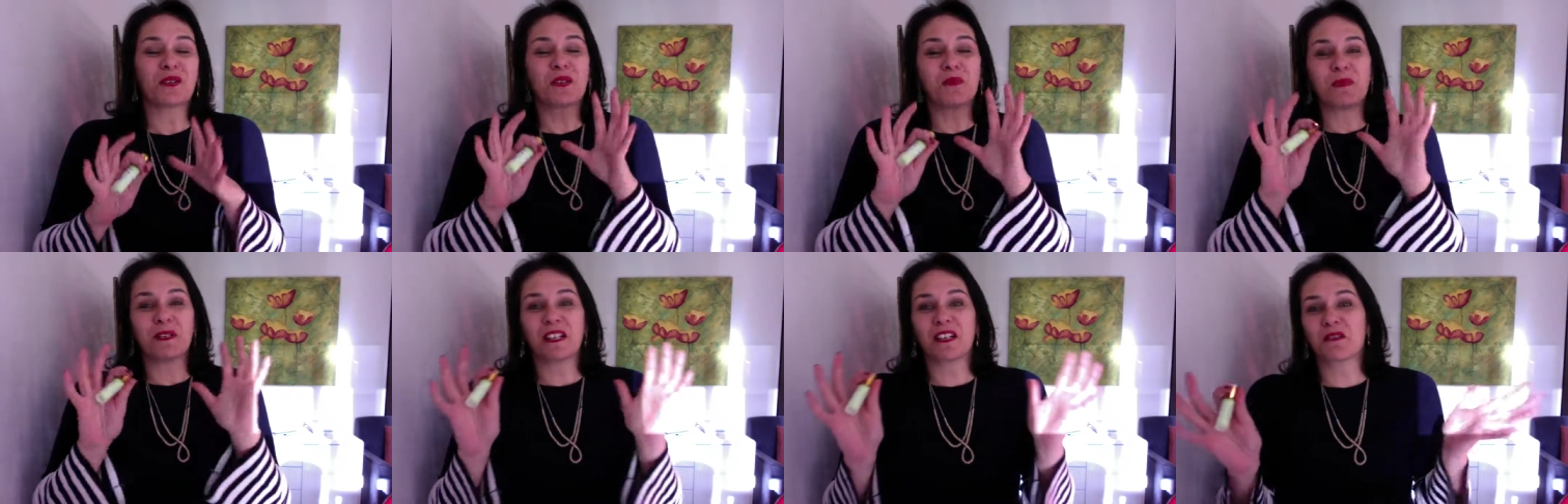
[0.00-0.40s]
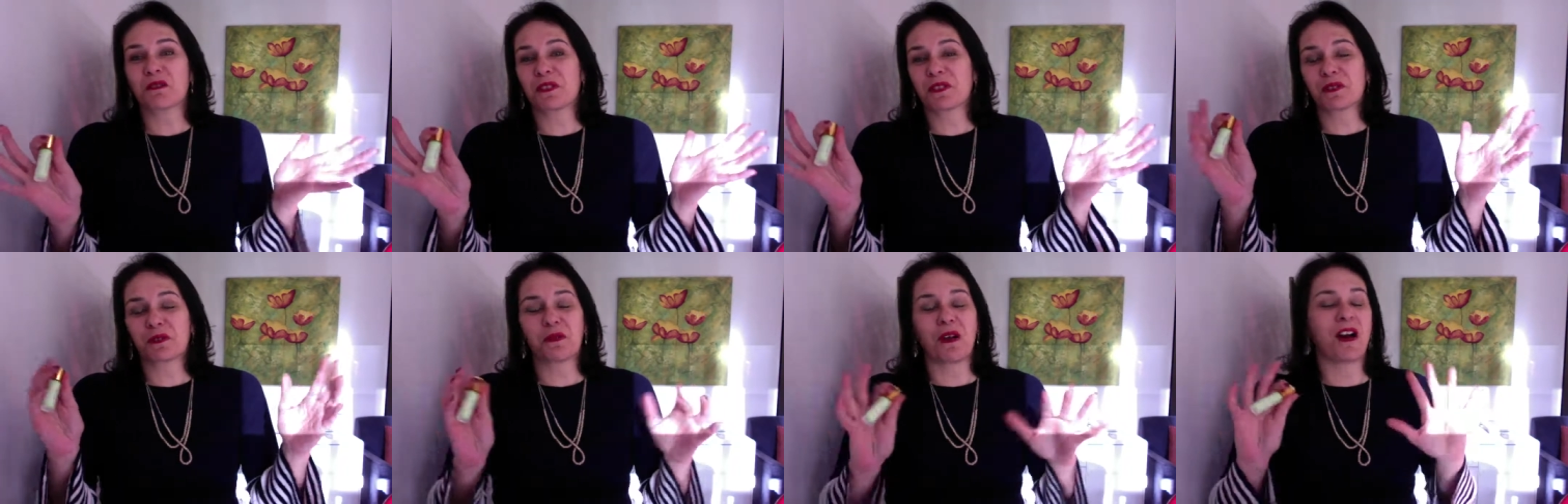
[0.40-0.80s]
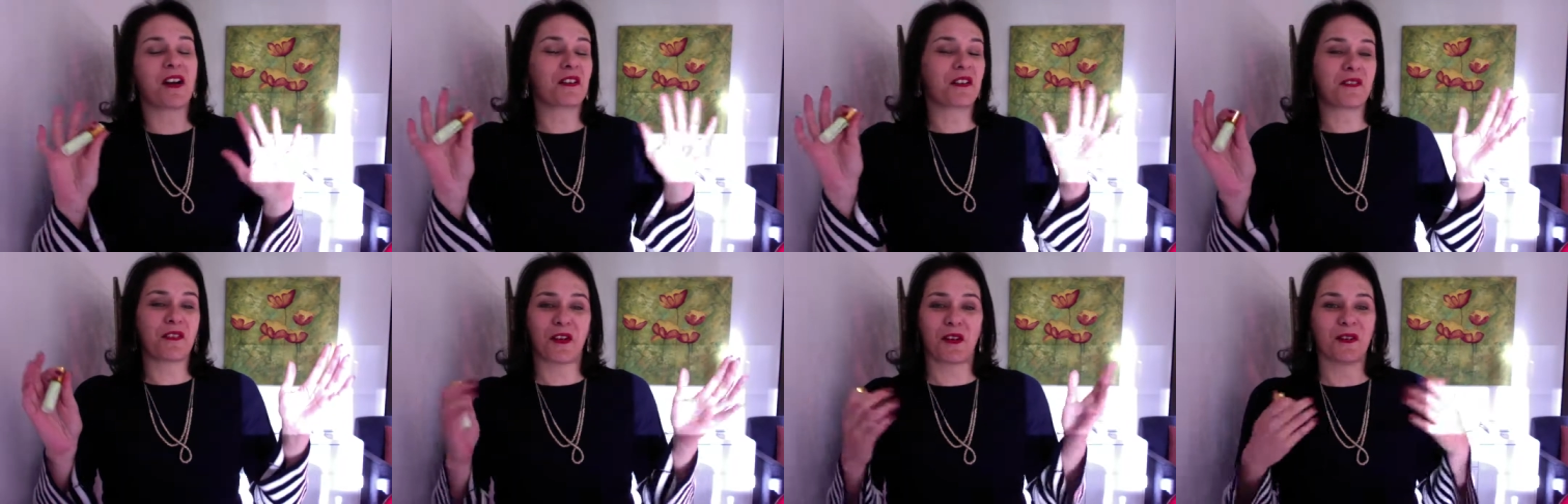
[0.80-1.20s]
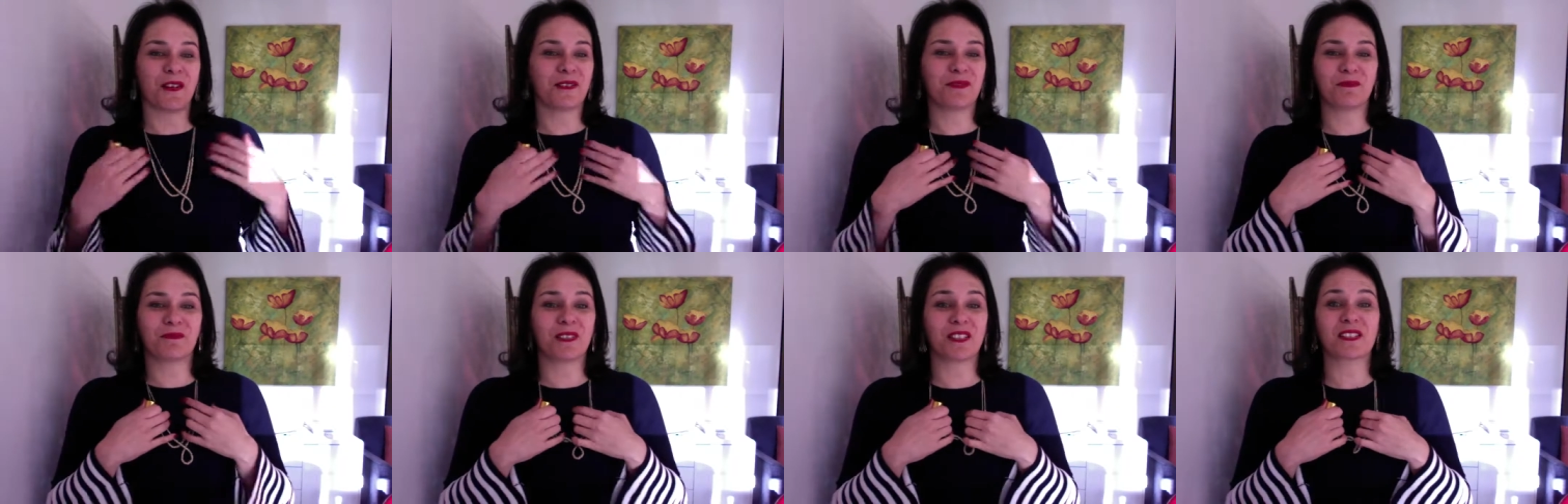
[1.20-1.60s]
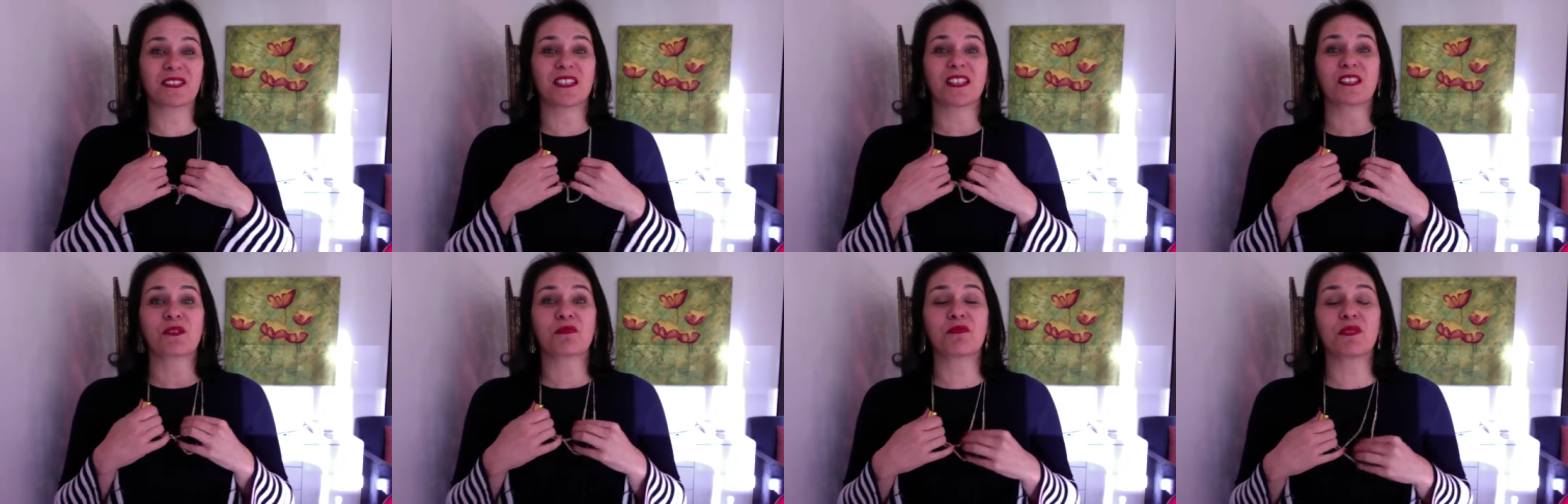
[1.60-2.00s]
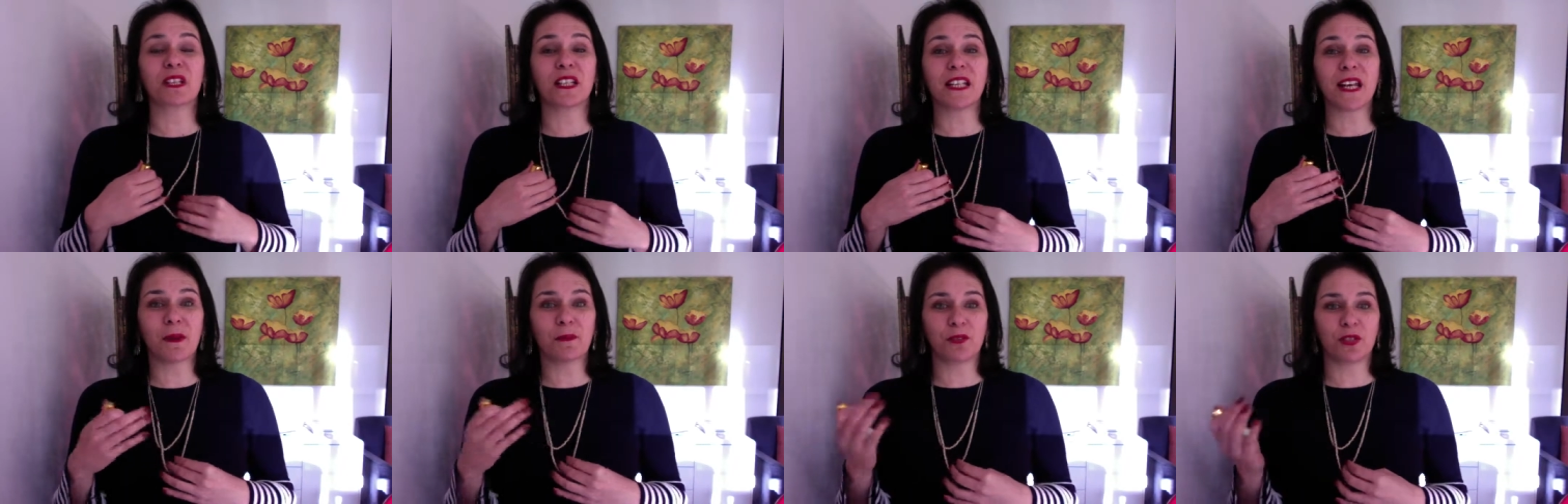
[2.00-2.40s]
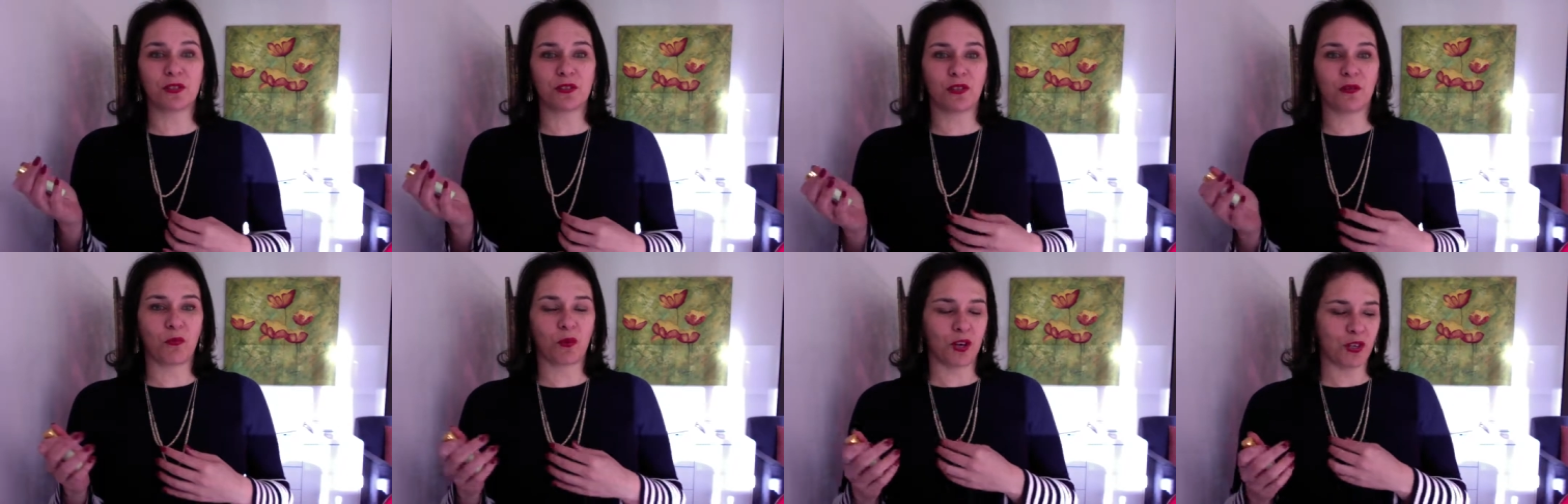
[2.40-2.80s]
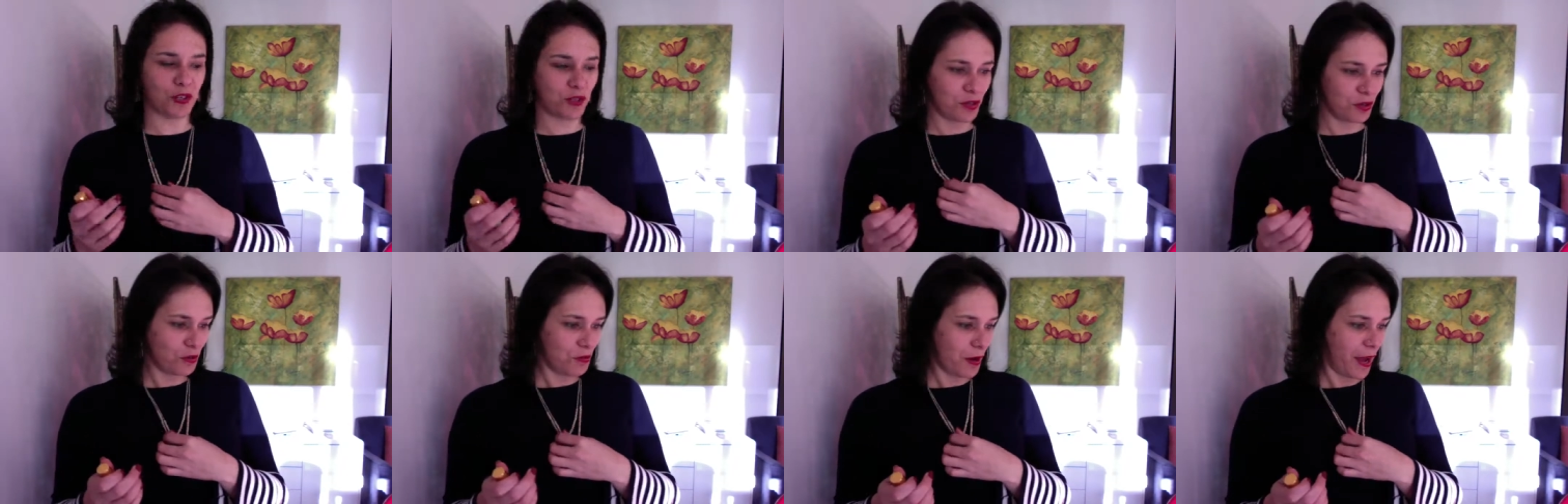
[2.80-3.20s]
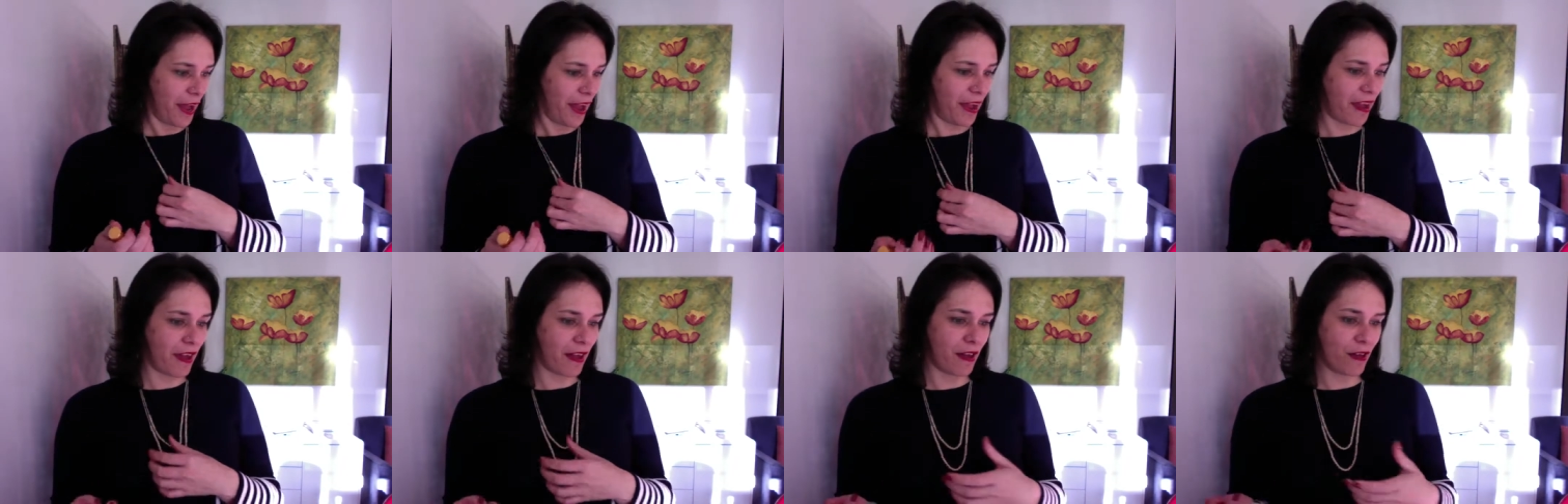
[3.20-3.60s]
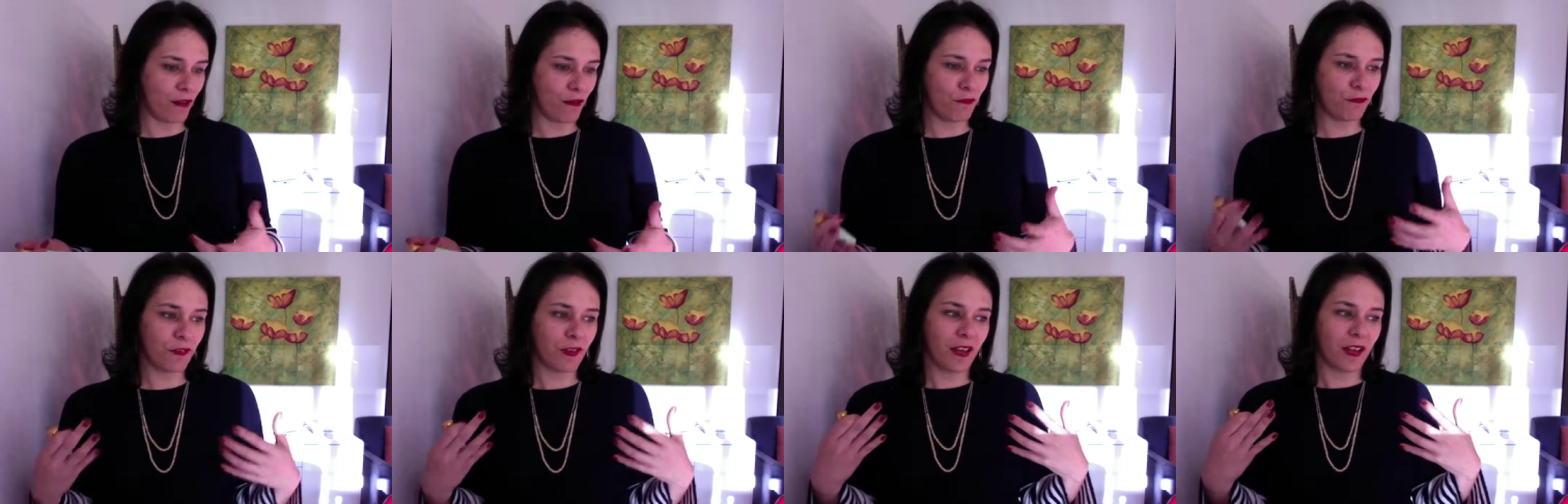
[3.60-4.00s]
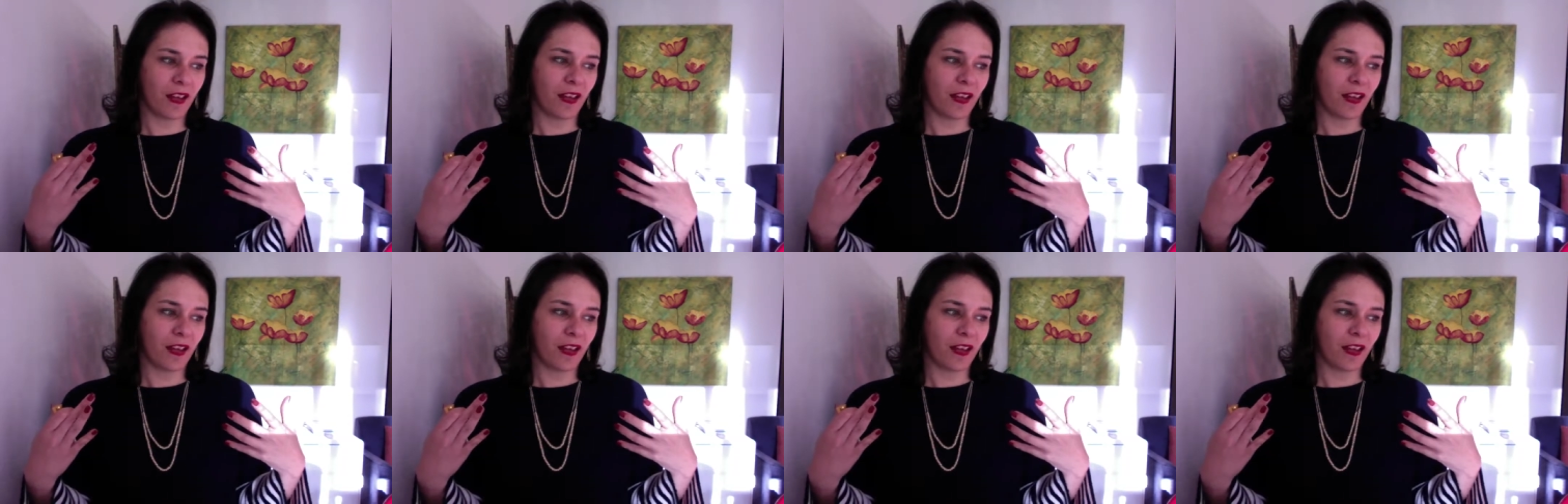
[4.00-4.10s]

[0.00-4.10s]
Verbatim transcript: could be a crystal. I don't know. It's, it's really up to you what you have